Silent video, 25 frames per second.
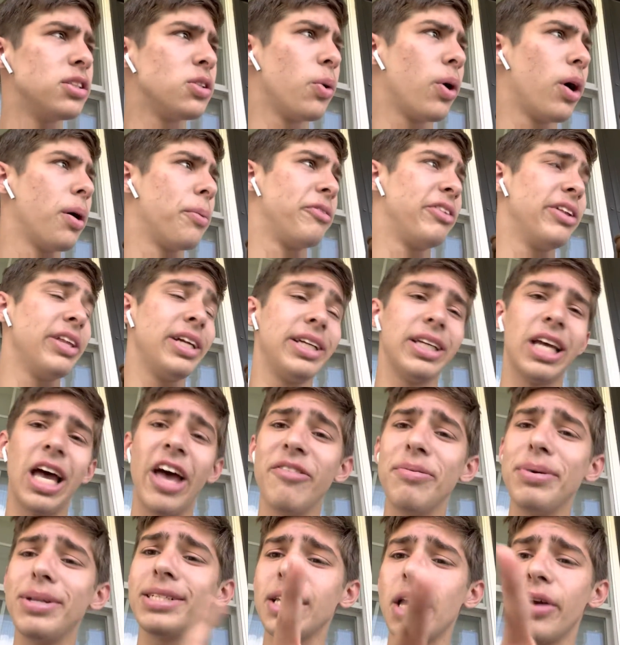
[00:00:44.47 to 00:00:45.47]
in a while. I'm really, I've
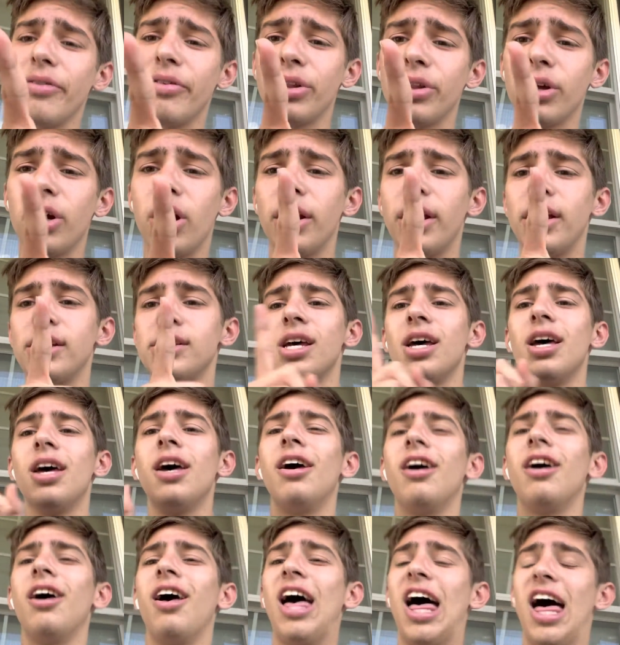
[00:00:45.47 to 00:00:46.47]
been excited for The Guardians.
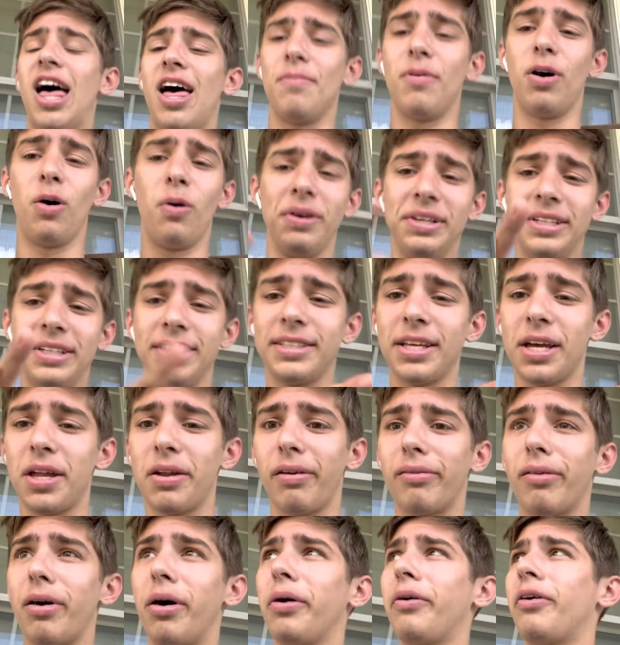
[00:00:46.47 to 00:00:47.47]
I'm always excited
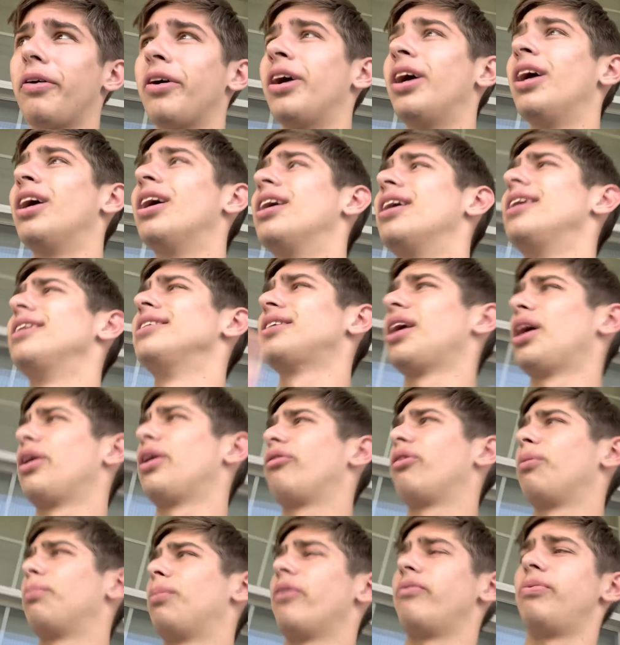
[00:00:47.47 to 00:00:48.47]
for Valkyrie. Excited
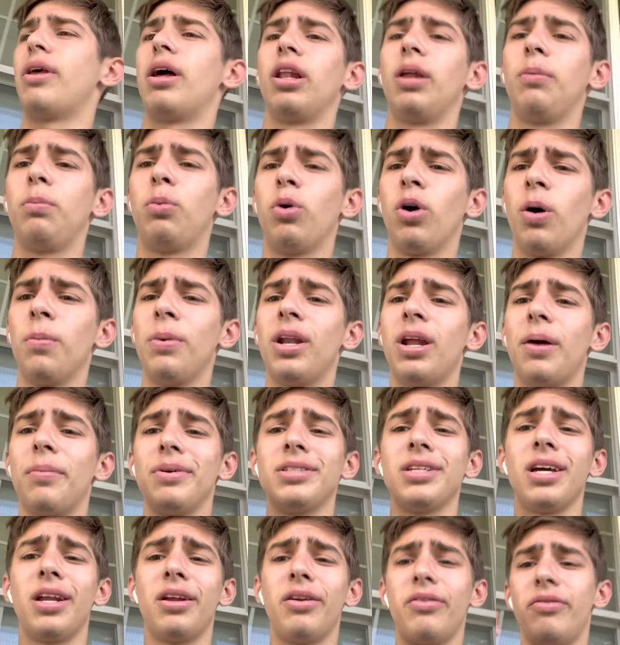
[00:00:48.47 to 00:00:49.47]
for Buff Natalie Portman. I'm
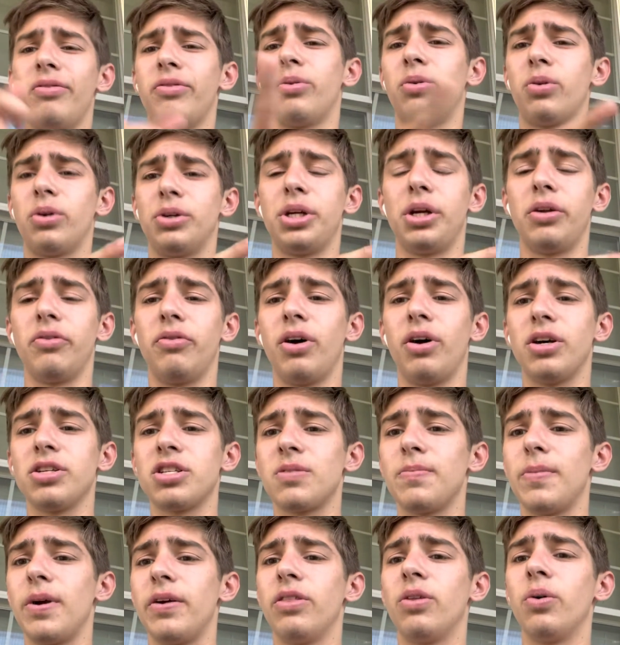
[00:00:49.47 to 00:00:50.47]
excited for Jane Foster,
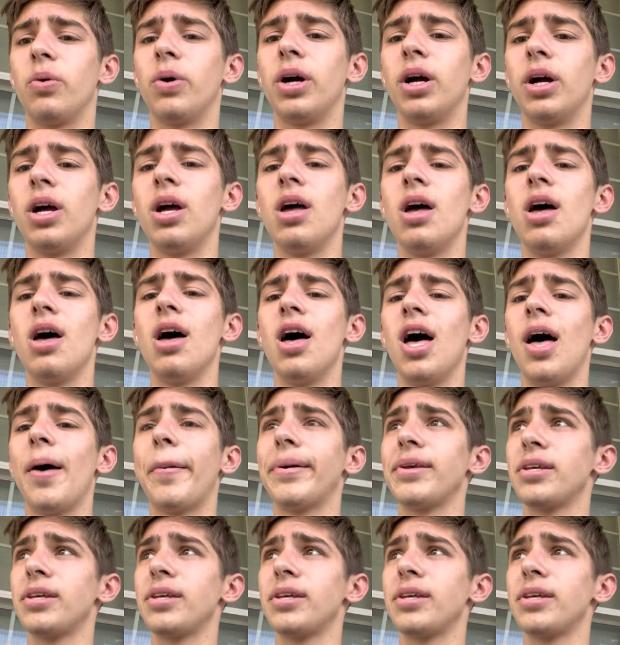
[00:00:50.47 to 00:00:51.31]
Mighty Thor. I'm